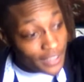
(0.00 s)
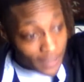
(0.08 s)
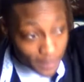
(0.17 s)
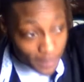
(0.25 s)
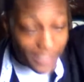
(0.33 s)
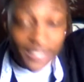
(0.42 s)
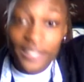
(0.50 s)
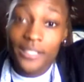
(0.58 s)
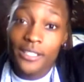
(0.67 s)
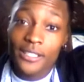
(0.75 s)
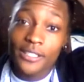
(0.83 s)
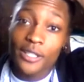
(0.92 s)
My
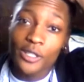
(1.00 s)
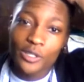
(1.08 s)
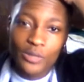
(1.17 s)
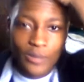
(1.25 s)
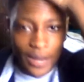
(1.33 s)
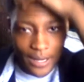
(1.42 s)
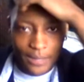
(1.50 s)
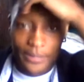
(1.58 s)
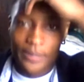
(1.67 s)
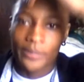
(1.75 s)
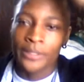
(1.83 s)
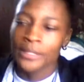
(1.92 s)
sister, she was bi at the
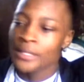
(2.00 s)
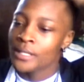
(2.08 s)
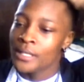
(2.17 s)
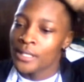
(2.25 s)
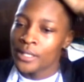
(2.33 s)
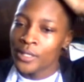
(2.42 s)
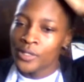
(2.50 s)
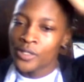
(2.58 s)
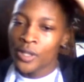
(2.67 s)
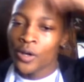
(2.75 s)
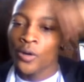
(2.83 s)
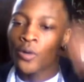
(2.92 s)
moment,
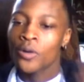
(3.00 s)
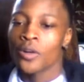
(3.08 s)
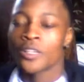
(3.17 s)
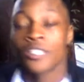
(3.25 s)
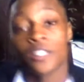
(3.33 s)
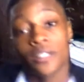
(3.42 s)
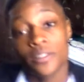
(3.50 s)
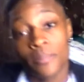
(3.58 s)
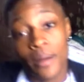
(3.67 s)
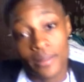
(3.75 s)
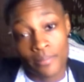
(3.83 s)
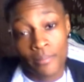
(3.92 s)
so
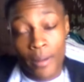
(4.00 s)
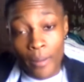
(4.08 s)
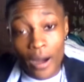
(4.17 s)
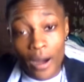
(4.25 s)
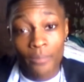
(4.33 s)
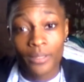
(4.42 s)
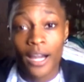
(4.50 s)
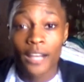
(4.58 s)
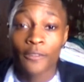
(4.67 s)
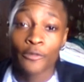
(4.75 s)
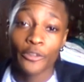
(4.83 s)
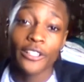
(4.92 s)
my mom kind
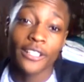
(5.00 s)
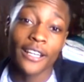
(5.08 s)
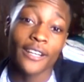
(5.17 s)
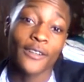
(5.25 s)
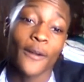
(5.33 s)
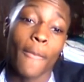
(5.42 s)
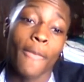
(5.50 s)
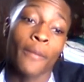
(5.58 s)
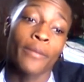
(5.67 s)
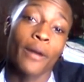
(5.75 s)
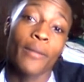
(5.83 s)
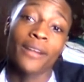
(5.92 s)
of freaked out
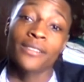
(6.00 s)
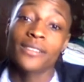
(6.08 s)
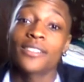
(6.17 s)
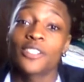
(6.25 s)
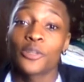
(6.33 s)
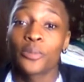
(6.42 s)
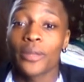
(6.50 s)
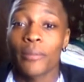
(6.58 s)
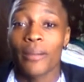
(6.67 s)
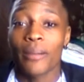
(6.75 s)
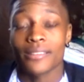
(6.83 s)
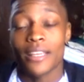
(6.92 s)
about my sister being
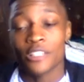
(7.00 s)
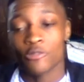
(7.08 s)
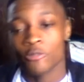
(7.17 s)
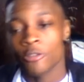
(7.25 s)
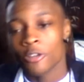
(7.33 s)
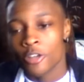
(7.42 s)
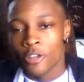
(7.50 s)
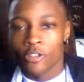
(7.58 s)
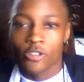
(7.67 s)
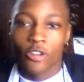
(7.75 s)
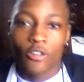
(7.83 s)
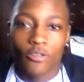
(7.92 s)
bisexual.
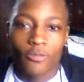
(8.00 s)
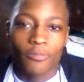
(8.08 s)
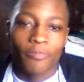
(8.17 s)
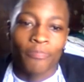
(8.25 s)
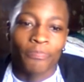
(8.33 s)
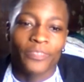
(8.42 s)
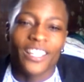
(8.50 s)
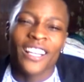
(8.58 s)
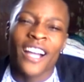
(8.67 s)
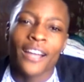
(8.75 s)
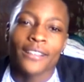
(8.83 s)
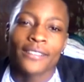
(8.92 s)
So it
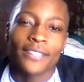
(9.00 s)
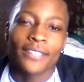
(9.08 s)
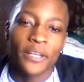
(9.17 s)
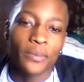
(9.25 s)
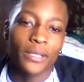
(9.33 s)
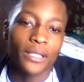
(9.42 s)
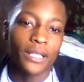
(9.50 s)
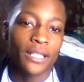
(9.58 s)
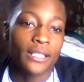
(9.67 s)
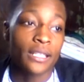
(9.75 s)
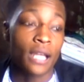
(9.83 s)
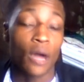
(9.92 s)
kind of scared me
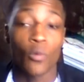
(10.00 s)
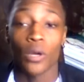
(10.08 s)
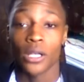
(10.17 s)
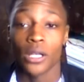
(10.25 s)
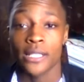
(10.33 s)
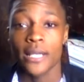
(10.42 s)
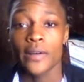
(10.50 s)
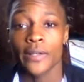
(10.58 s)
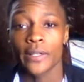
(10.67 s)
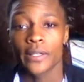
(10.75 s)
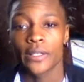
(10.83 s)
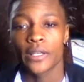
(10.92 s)
into not wanting to tell
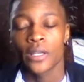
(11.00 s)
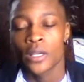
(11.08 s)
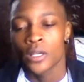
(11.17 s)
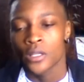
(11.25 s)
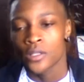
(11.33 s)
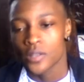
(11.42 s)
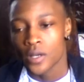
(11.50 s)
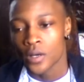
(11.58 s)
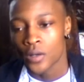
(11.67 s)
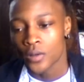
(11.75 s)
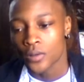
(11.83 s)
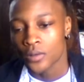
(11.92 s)
her.
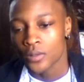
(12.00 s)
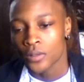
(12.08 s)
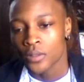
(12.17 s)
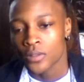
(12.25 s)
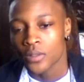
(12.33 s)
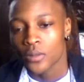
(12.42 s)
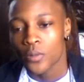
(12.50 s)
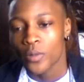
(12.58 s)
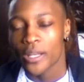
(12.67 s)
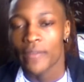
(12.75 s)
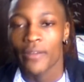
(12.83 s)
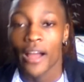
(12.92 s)
So
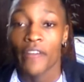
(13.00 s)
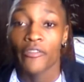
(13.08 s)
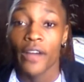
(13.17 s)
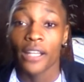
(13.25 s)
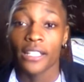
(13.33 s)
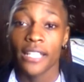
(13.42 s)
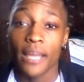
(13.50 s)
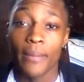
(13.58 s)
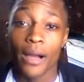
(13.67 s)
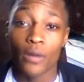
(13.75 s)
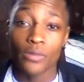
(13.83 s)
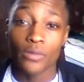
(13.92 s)
whenever I finally came
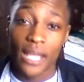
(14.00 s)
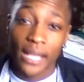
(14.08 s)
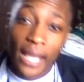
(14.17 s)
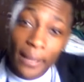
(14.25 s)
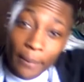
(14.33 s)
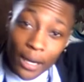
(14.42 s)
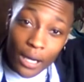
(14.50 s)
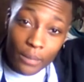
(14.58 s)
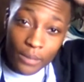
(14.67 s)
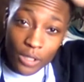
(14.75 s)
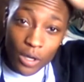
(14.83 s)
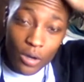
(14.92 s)
out and was like, hey
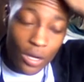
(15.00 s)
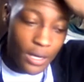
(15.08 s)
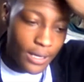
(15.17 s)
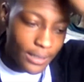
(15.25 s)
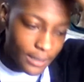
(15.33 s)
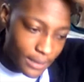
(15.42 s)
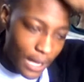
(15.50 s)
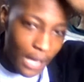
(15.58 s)
mom, I